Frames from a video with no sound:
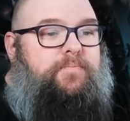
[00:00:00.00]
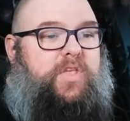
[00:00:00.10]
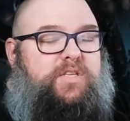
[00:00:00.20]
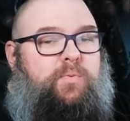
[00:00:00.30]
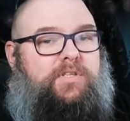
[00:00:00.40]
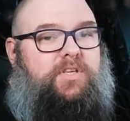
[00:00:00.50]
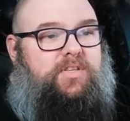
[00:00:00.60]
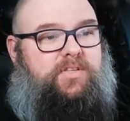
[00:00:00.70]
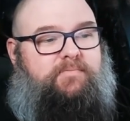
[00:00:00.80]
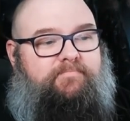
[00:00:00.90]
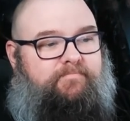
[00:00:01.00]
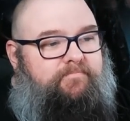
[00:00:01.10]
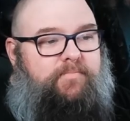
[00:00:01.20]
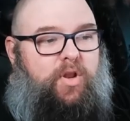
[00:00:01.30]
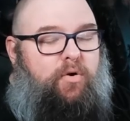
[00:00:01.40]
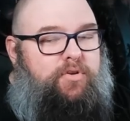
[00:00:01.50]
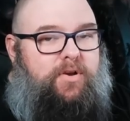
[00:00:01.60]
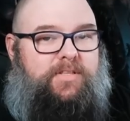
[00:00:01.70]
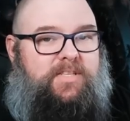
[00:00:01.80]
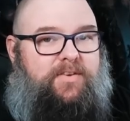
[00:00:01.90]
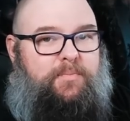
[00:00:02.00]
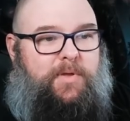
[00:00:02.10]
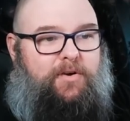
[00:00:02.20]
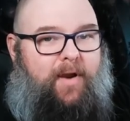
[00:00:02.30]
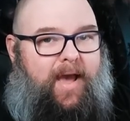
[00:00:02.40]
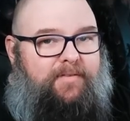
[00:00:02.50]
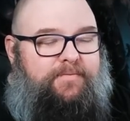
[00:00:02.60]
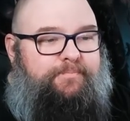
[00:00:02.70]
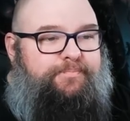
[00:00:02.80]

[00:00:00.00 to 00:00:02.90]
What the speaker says: This one just, you can see from the graph